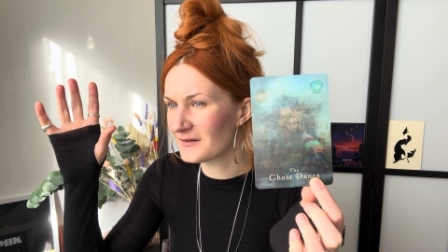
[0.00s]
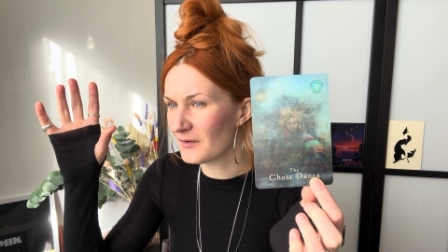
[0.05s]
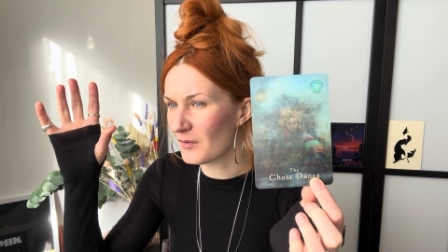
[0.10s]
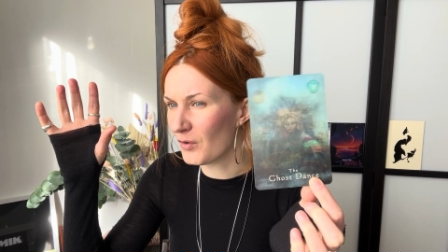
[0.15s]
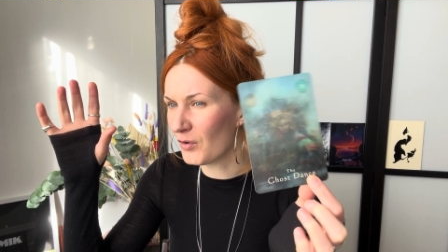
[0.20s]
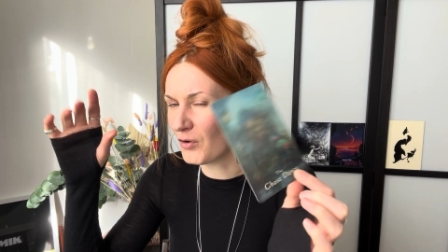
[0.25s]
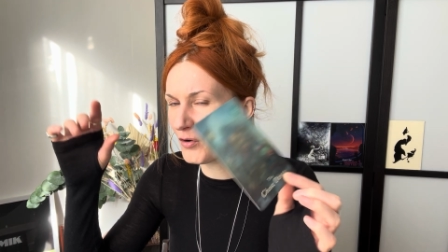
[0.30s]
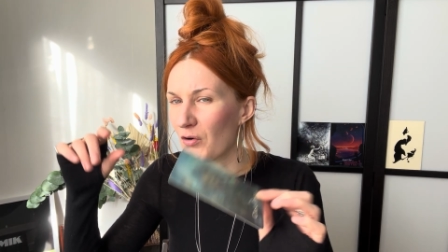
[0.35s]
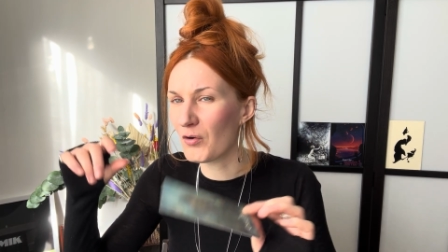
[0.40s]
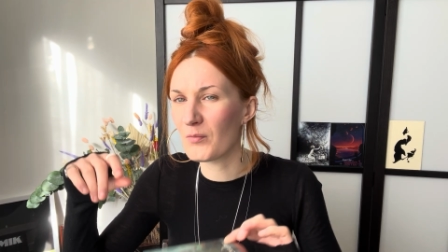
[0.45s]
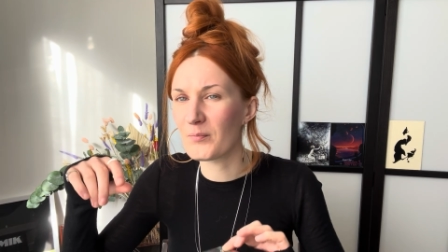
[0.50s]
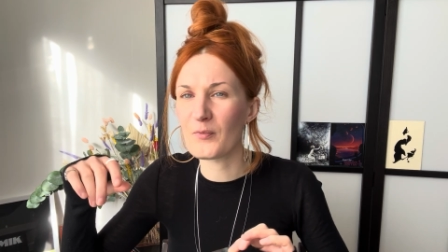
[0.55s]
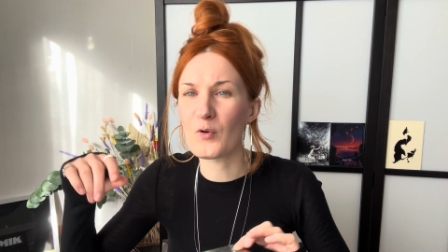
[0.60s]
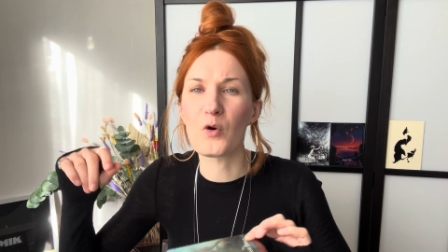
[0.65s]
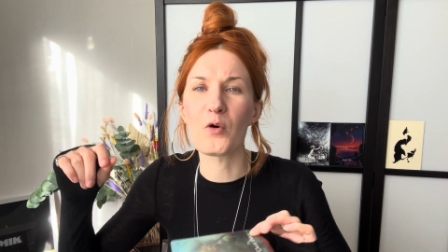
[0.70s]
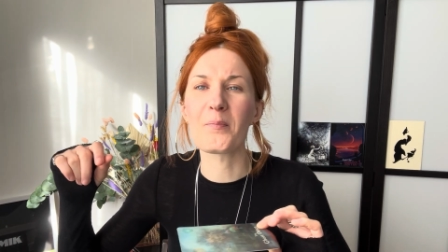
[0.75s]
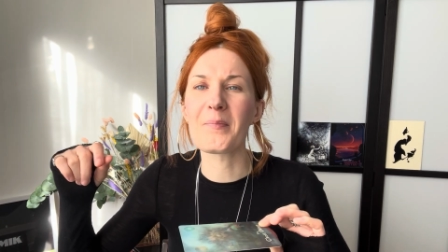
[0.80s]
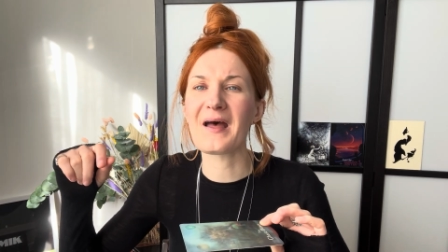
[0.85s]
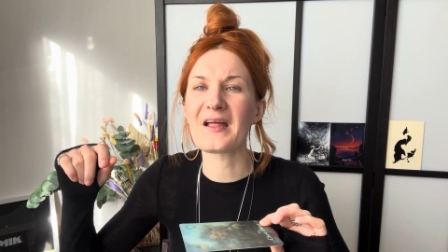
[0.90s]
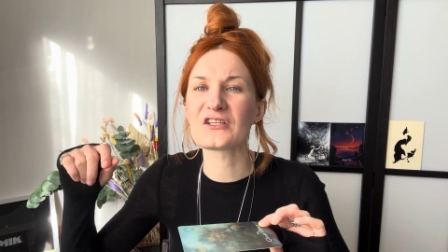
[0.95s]
or
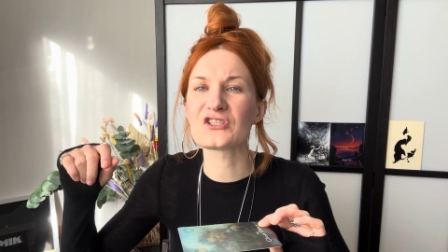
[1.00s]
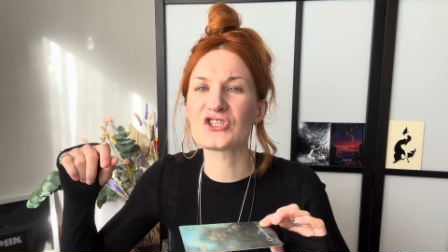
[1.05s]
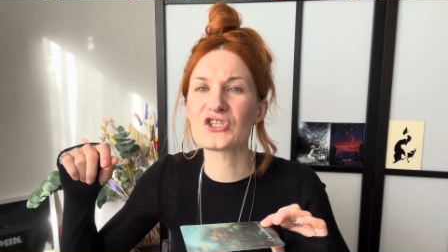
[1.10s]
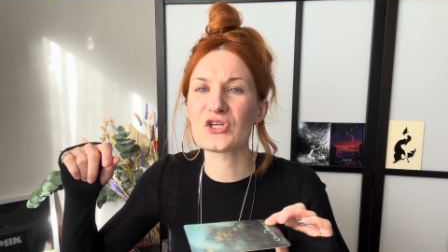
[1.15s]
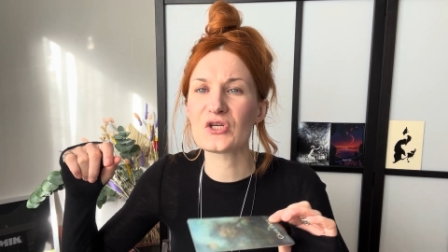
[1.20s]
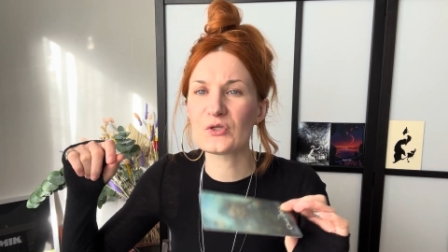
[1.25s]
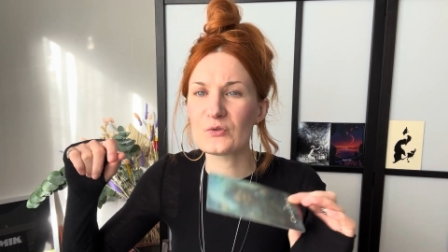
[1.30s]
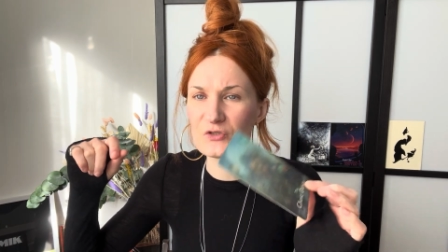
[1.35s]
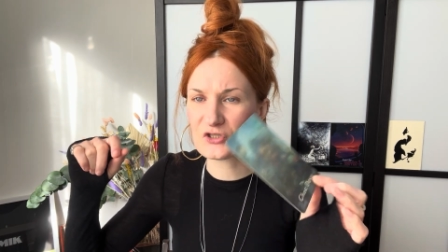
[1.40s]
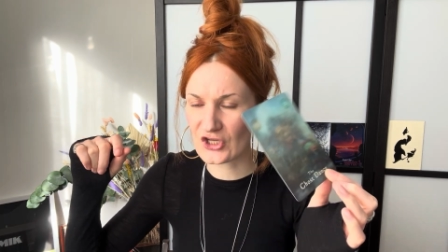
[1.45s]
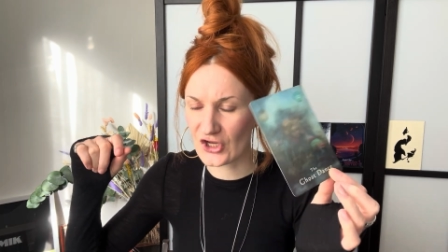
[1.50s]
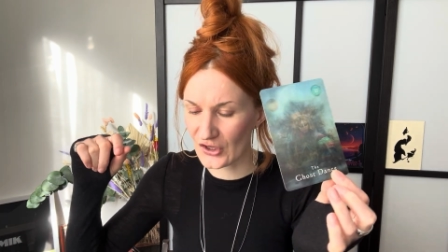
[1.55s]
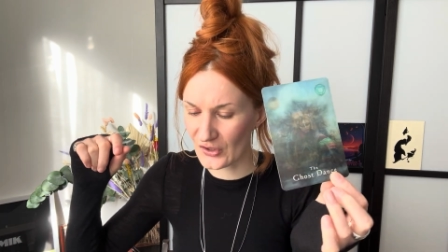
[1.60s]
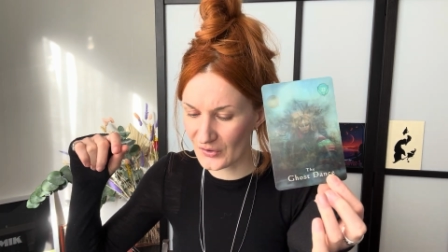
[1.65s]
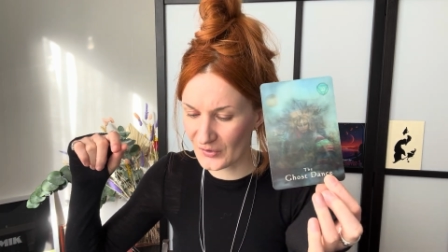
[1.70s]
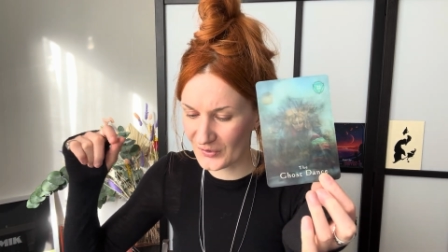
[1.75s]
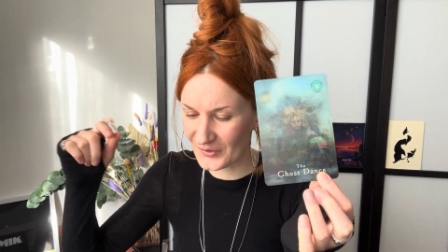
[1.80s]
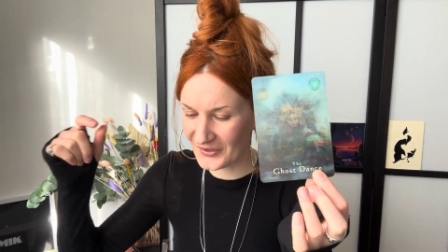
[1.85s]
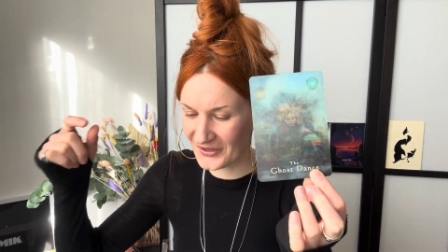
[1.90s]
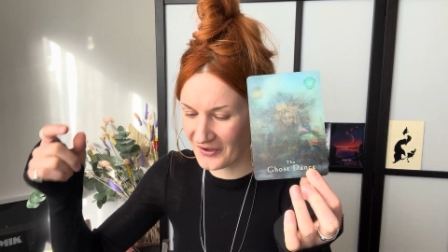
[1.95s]
bad
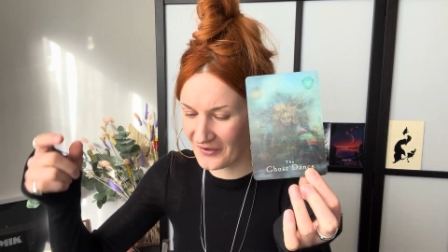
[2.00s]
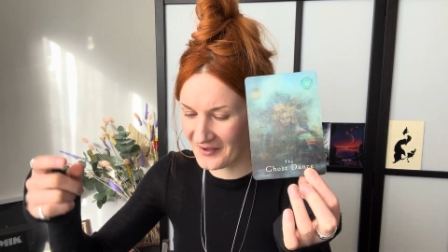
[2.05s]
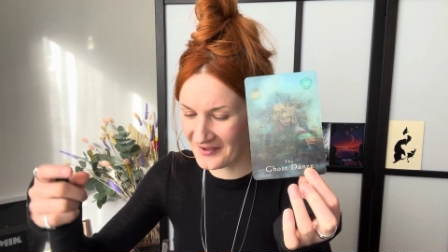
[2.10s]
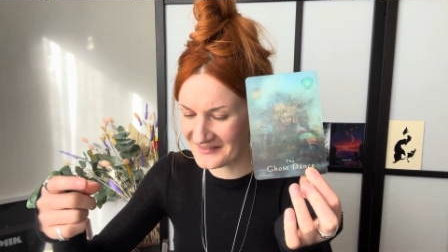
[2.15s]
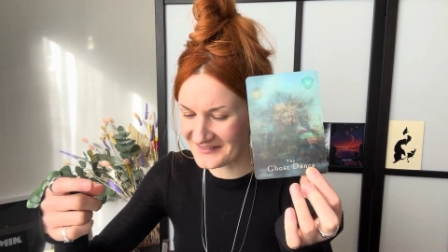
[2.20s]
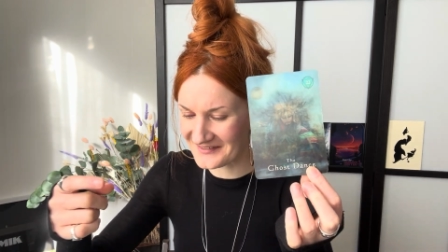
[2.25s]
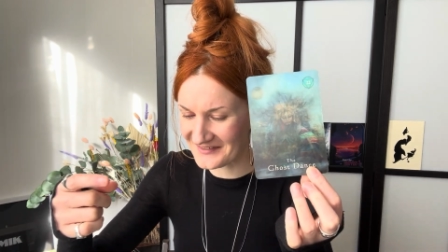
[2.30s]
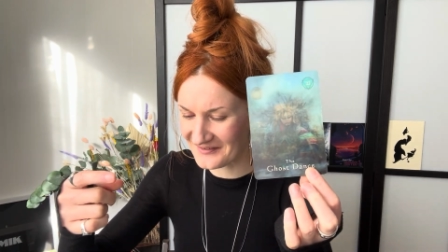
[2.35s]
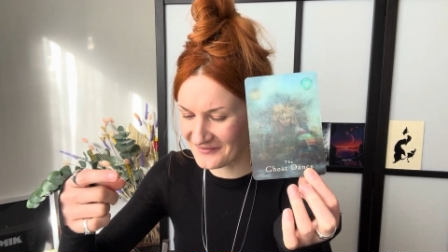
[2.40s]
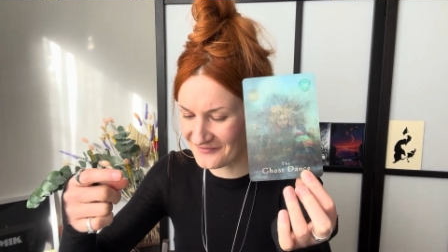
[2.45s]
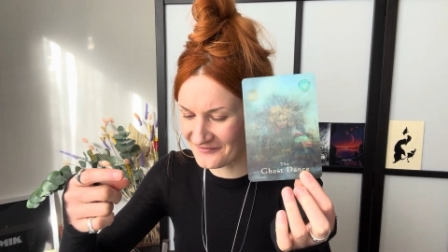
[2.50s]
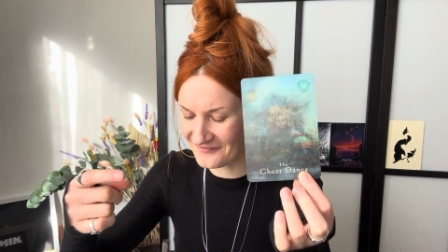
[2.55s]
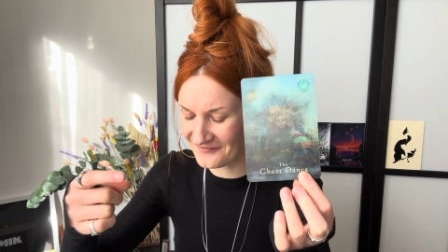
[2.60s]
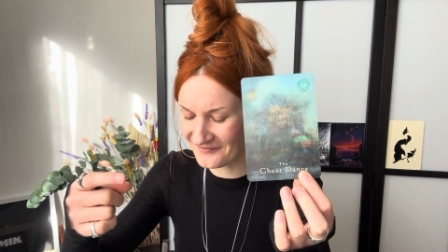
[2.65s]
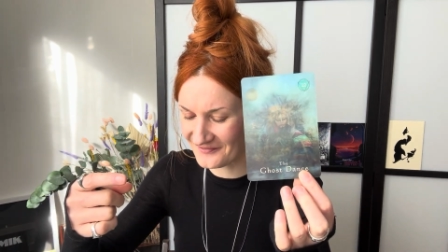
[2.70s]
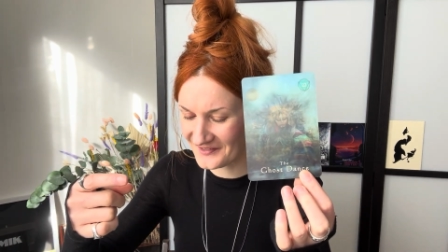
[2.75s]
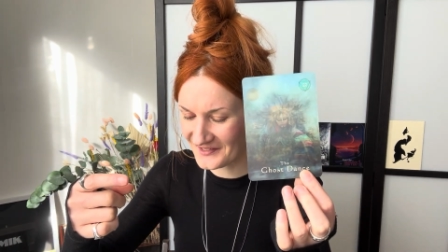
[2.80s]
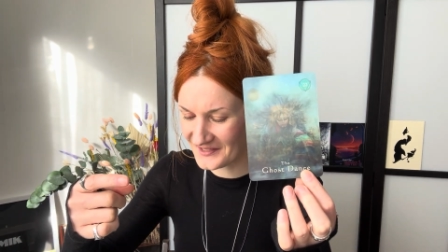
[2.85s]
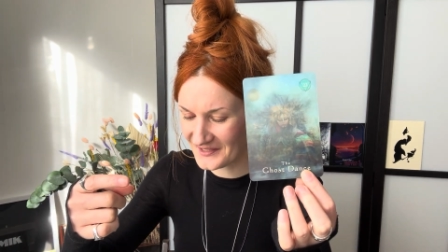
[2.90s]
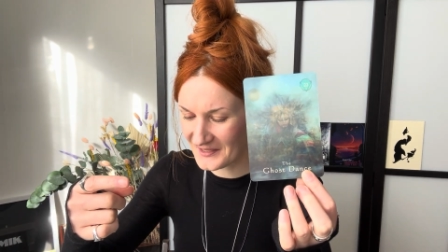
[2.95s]
juju kind of
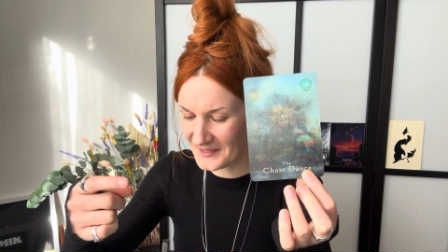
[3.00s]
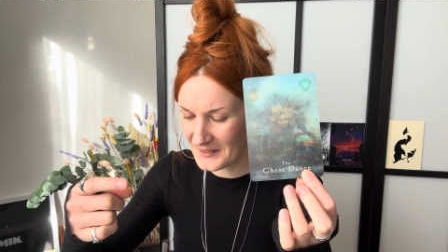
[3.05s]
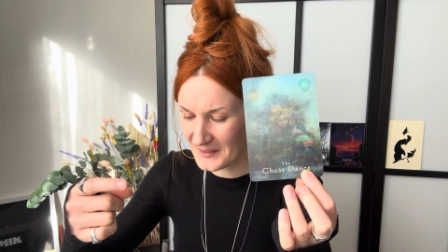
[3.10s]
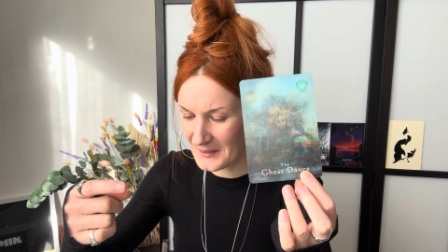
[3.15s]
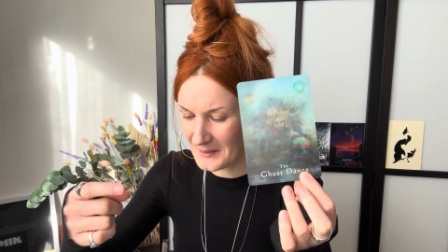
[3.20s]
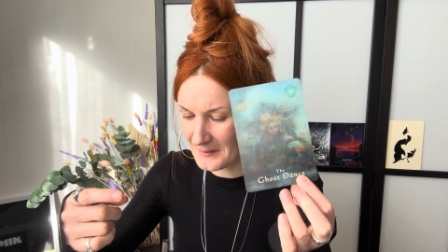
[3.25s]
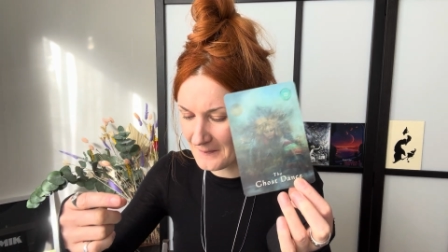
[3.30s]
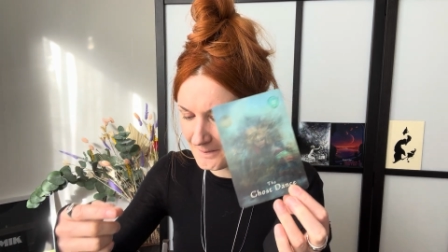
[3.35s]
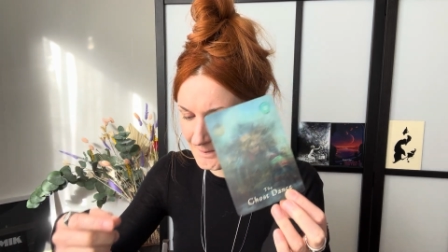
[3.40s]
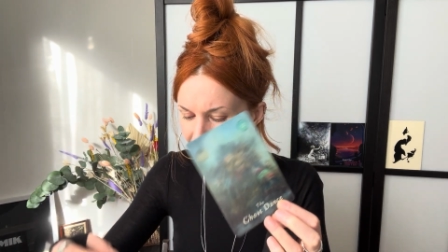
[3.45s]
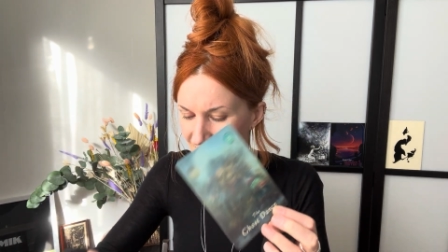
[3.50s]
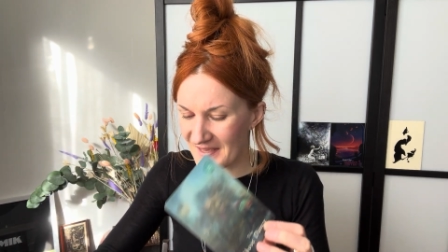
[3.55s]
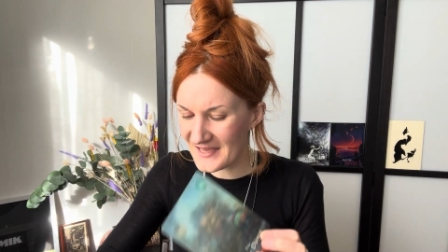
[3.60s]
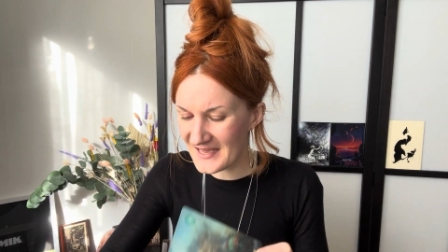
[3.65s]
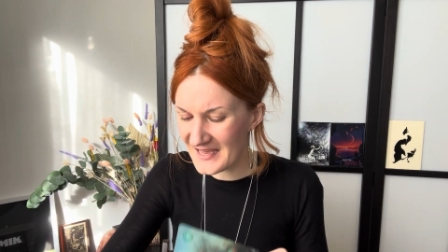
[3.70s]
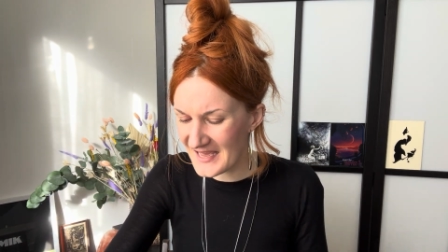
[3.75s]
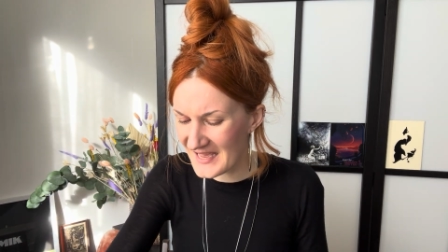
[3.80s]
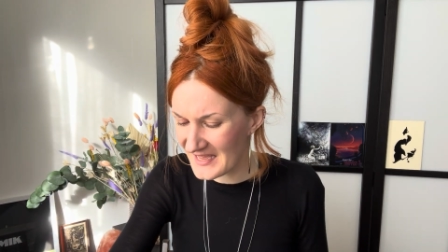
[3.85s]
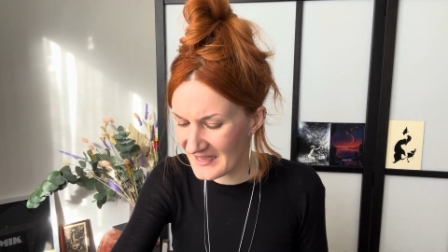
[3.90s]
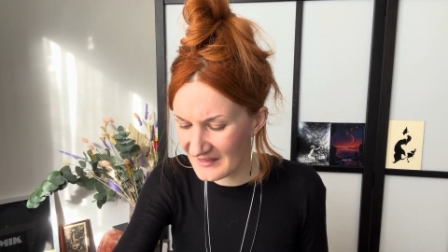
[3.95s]

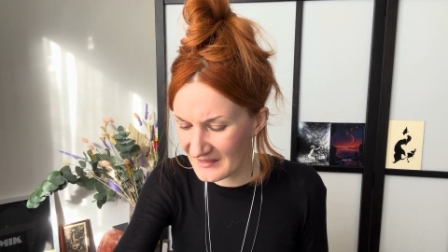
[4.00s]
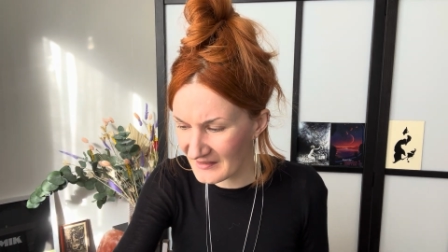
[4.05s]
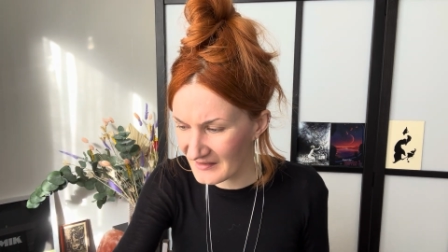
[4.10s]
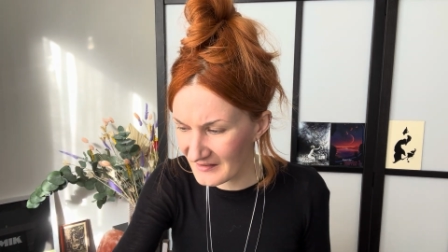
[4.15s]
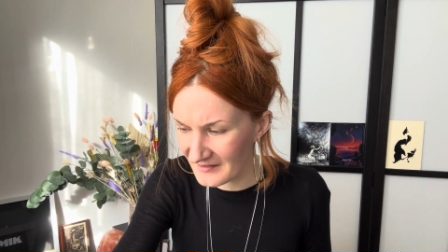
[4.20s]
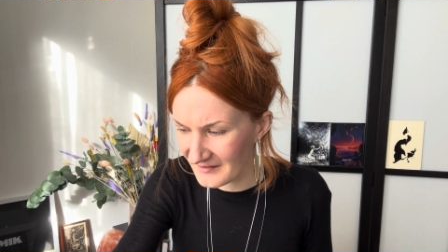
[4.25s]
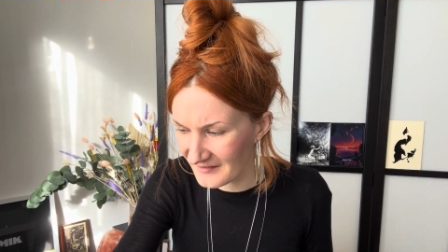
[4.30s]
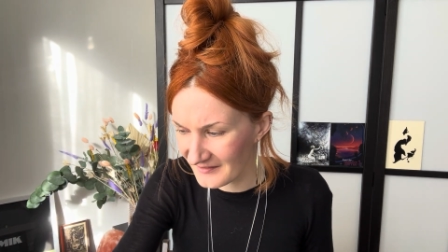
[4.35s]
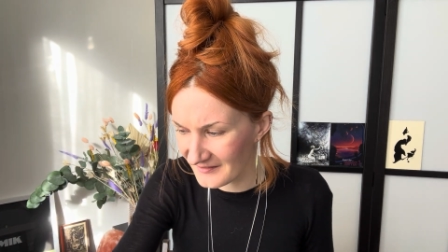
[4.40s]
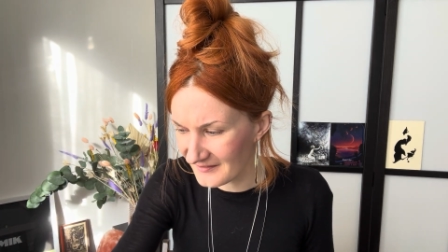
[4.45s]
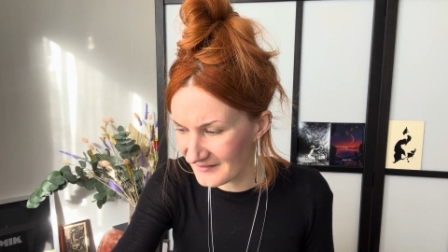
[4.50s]
being